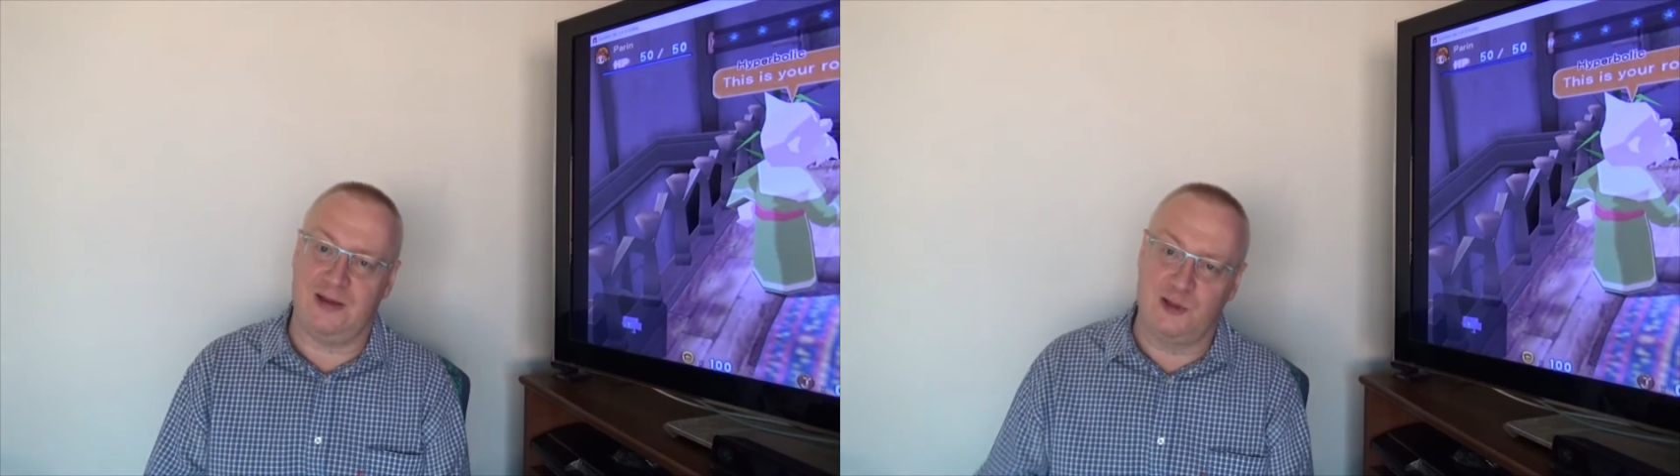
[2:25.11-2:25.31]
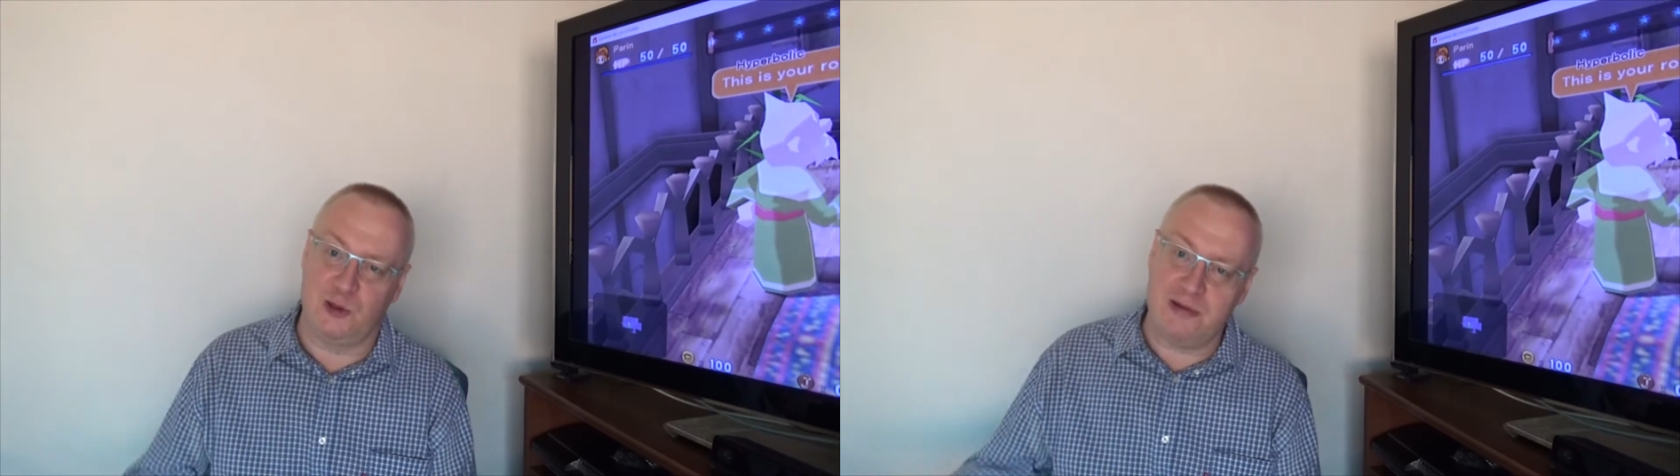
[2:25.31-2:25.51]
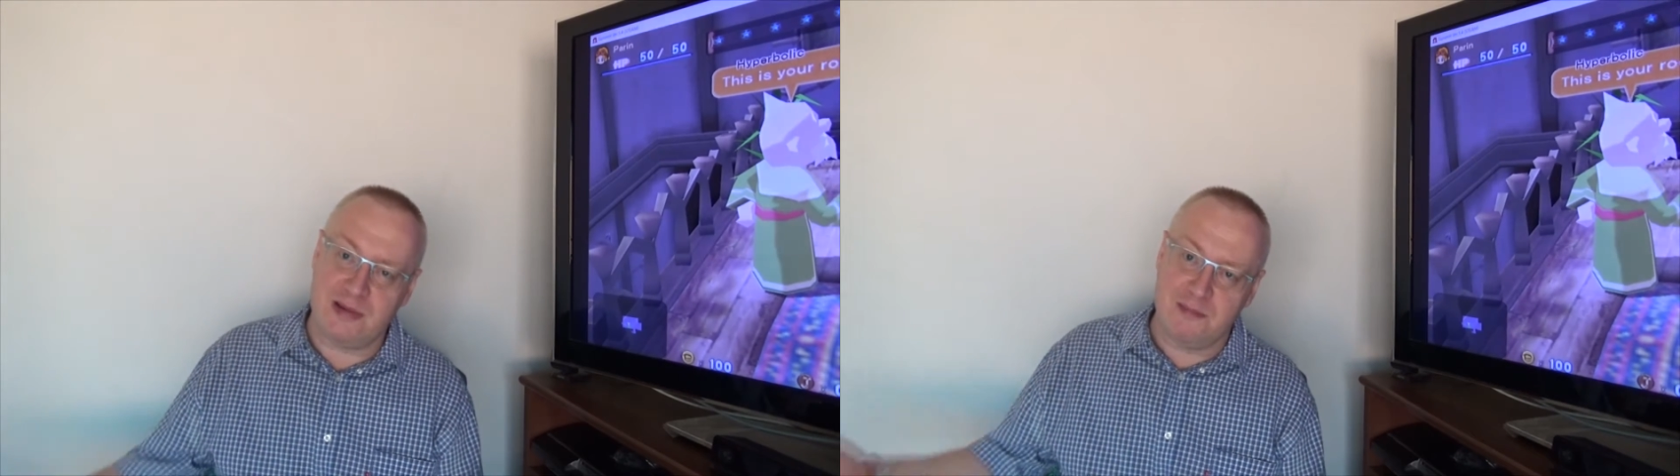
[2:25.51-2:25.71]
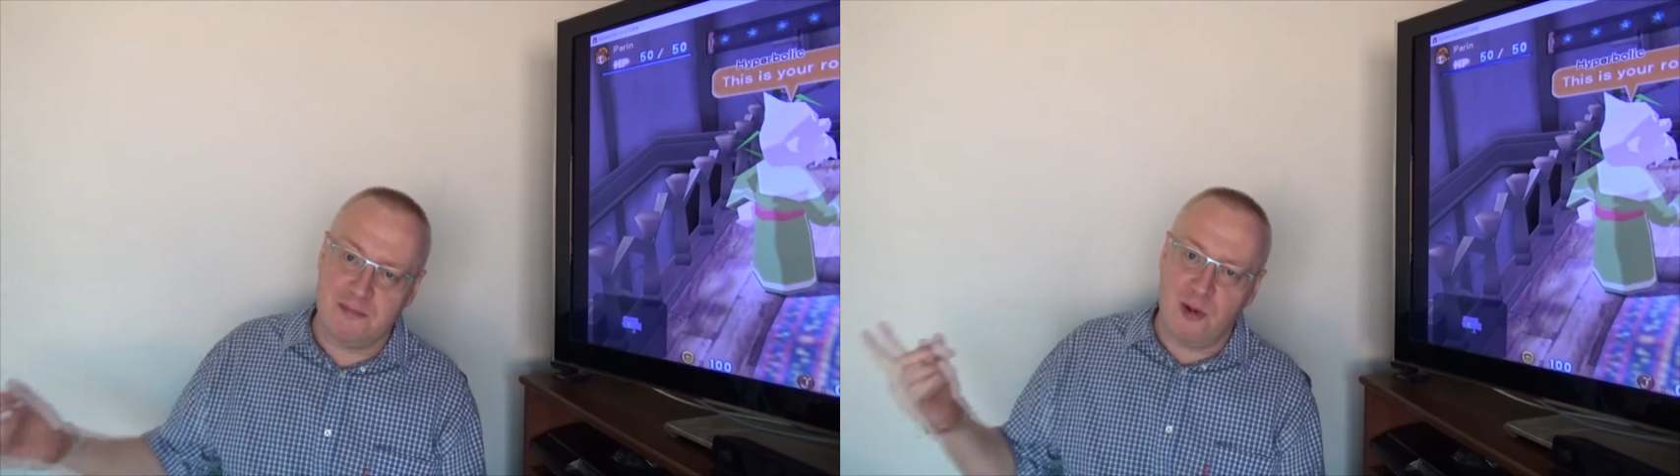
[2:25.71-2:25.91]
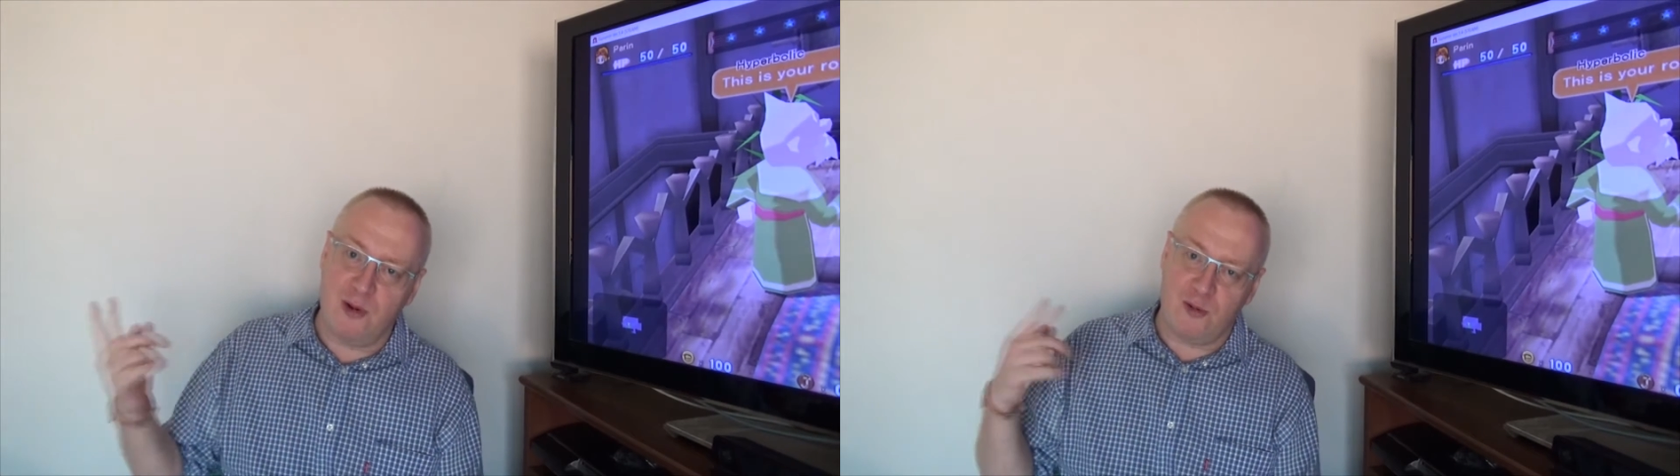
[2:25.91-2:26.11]
during the
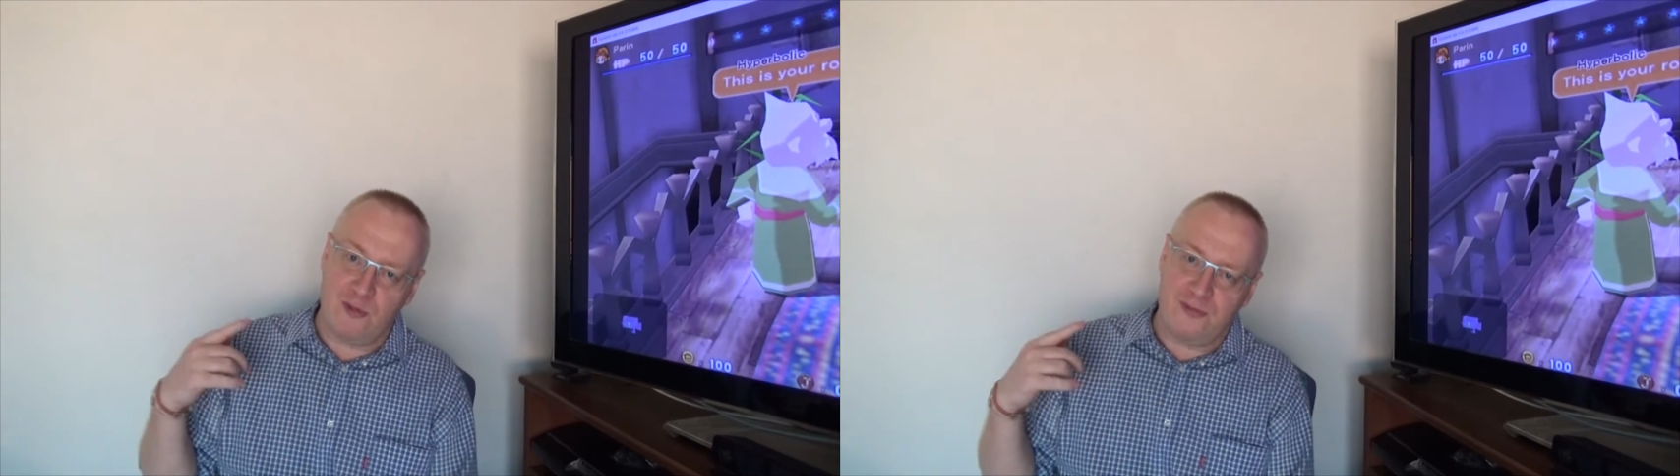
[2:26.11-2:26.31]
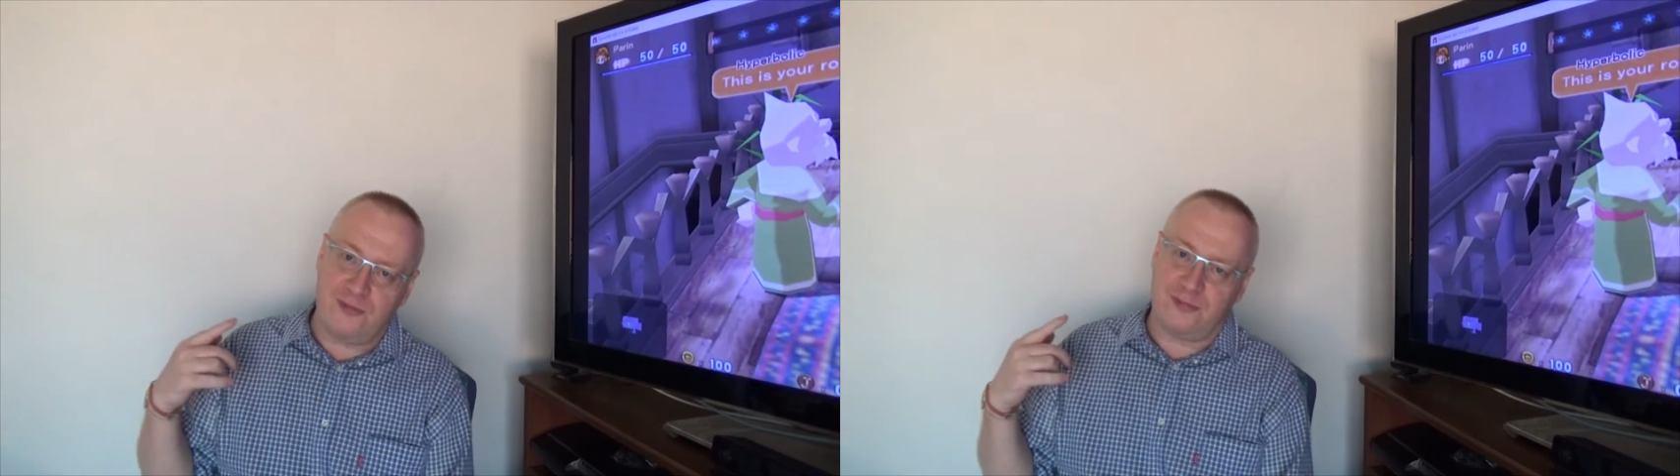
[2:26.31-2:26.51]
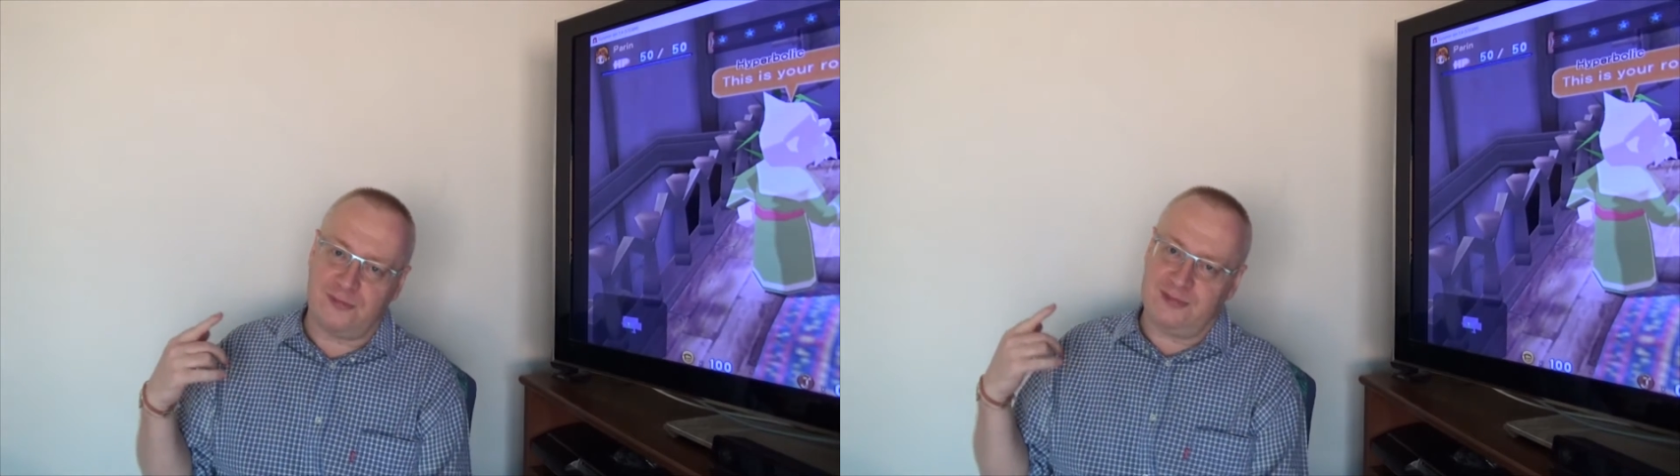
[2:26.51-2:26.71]
move,